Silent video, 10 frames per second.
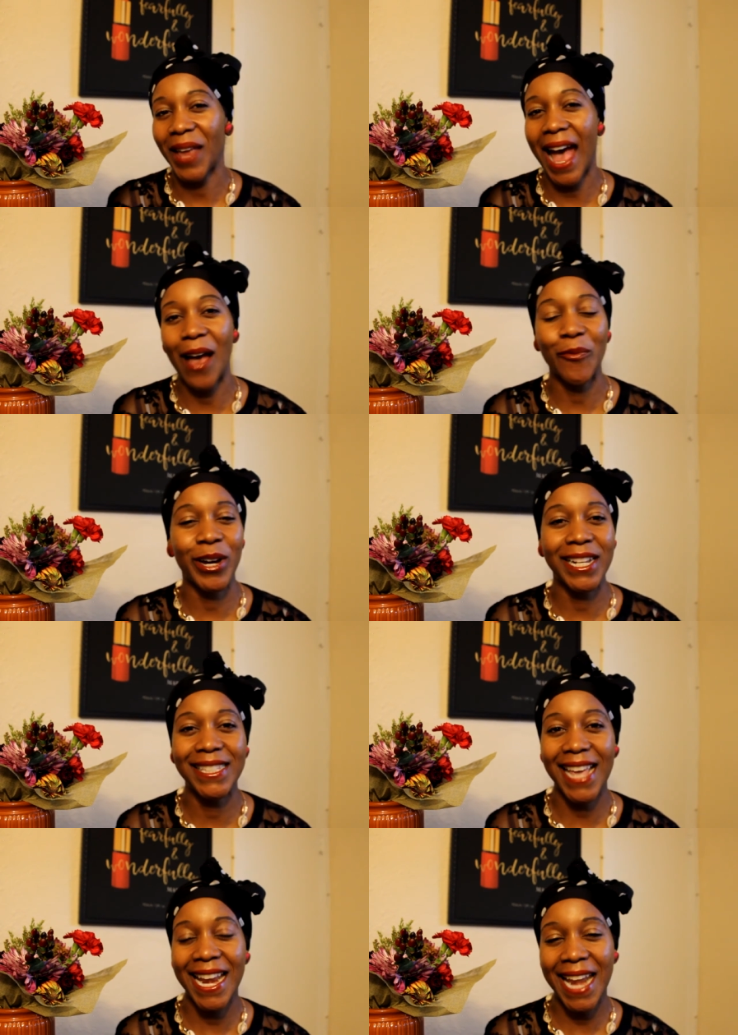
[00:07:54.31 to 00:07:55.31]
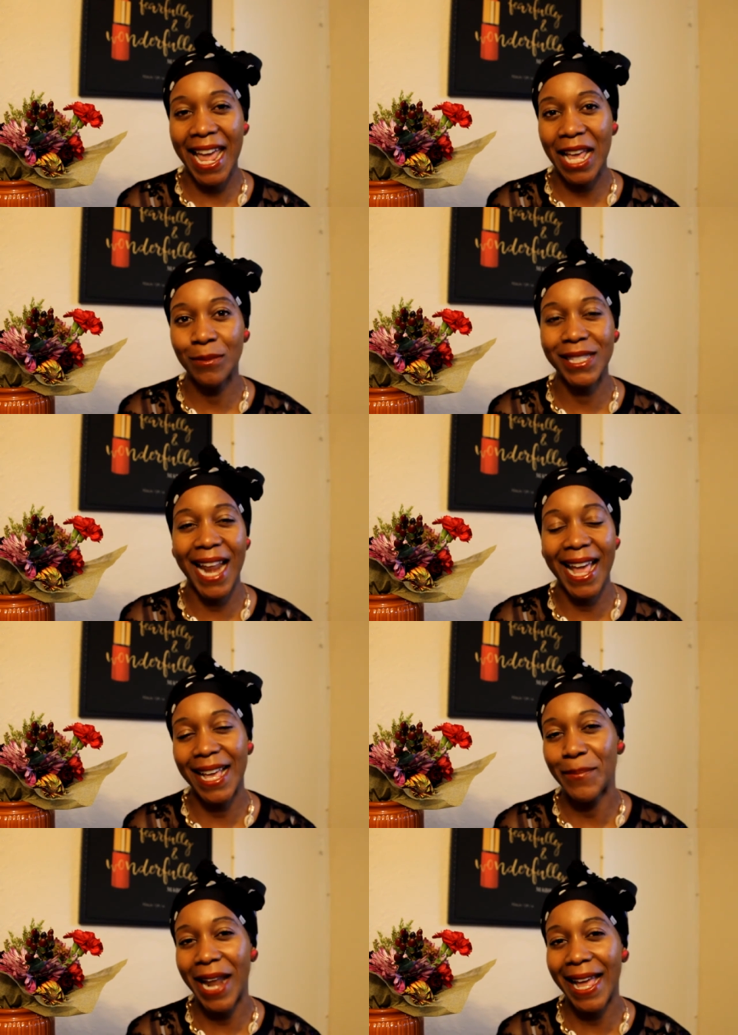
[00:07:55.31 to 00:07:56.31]
I want to say names, but I,
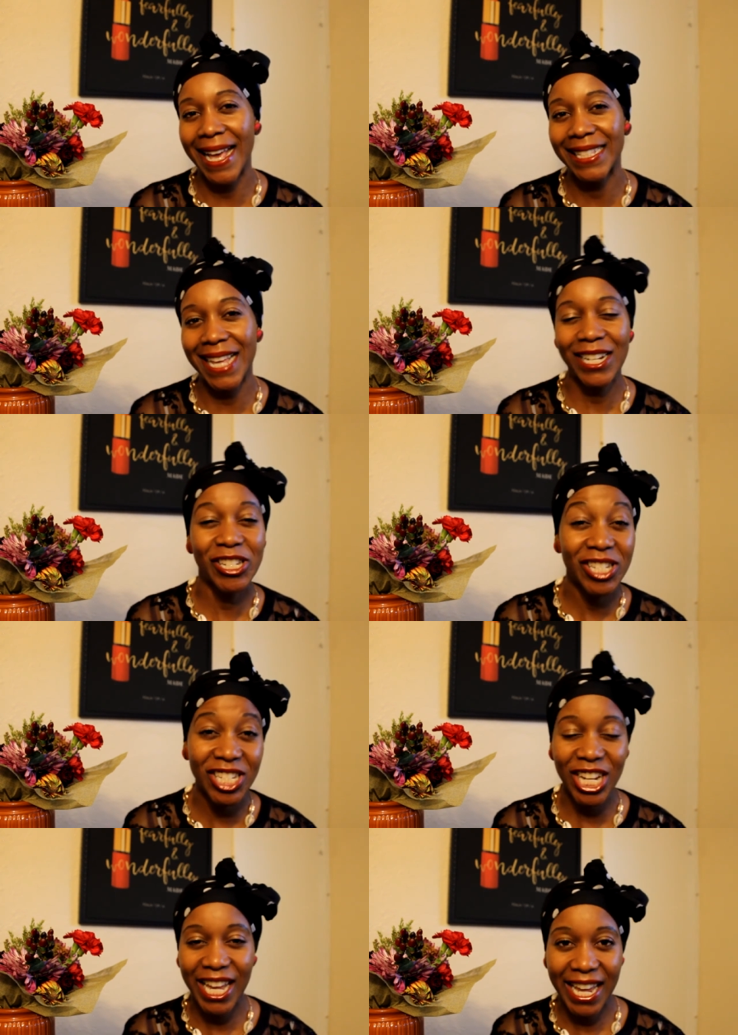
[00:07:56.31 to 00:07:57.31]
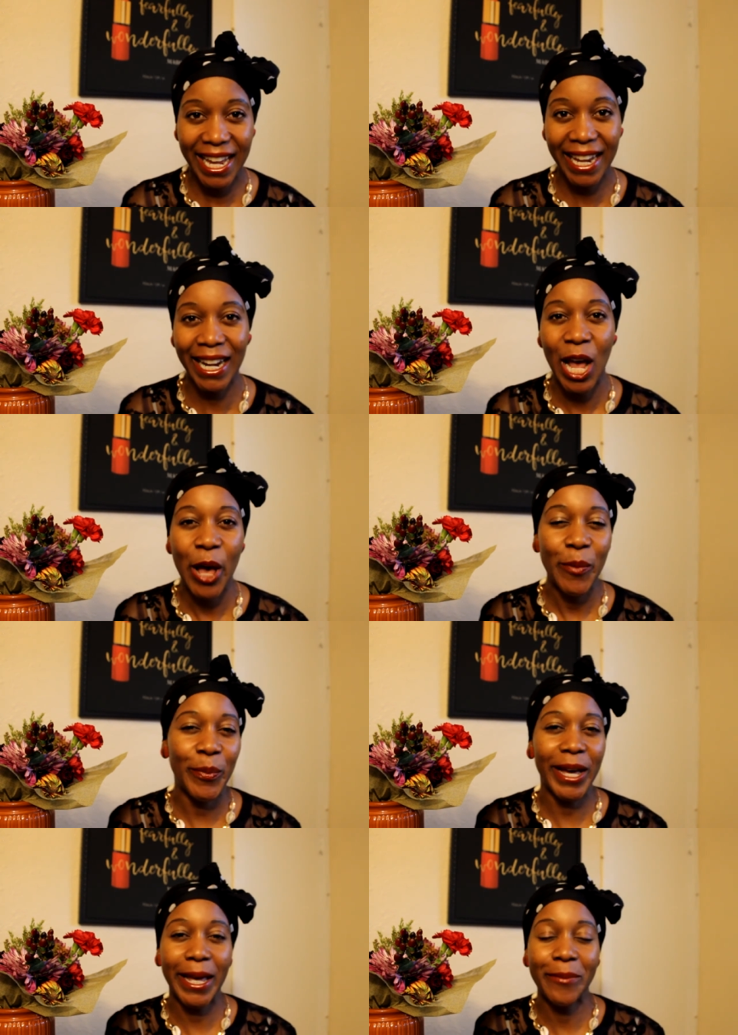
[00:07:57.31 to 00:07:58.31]
but I guess I shouldn't.
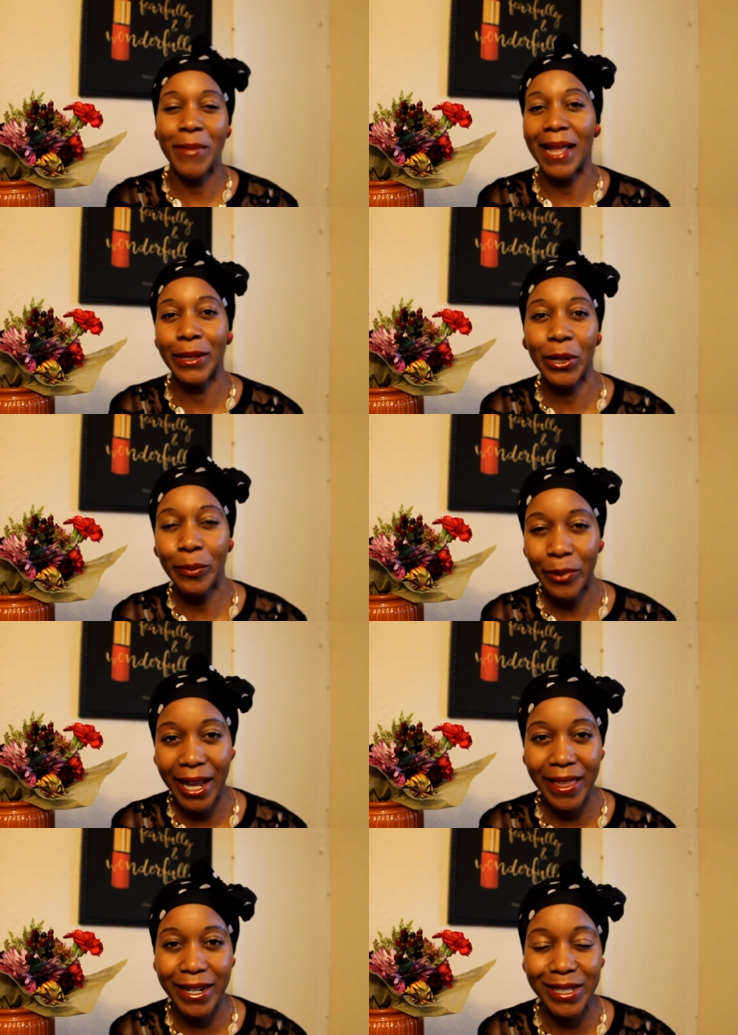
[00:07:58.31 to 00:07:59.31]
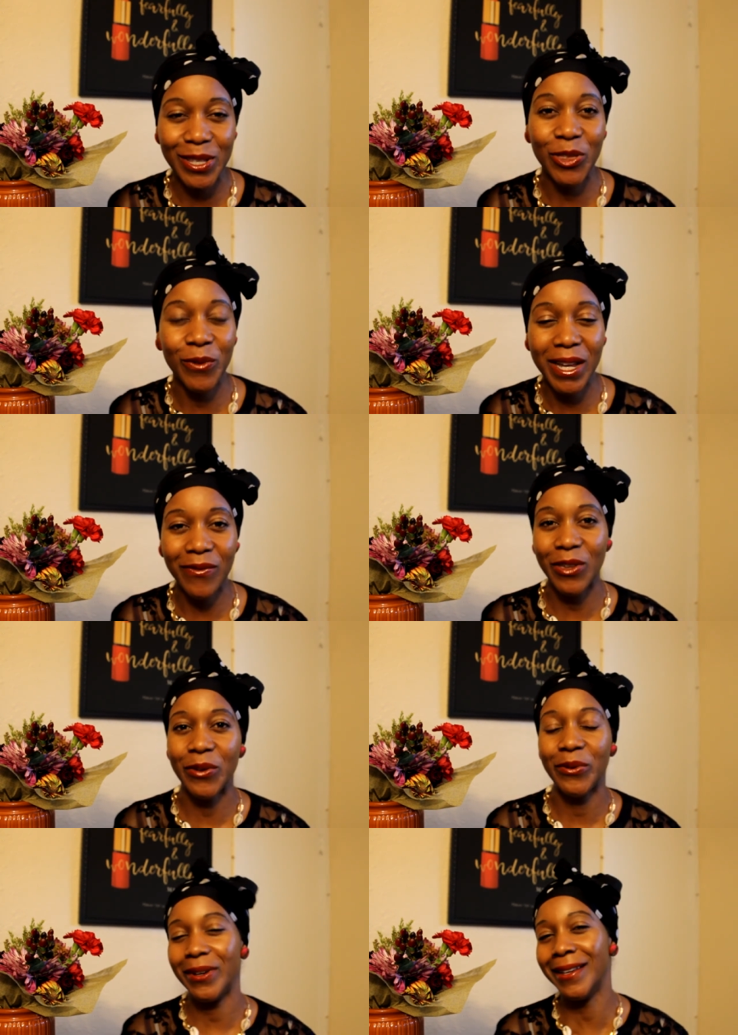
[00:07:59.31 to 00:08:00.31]
But my little brothers, the three of you,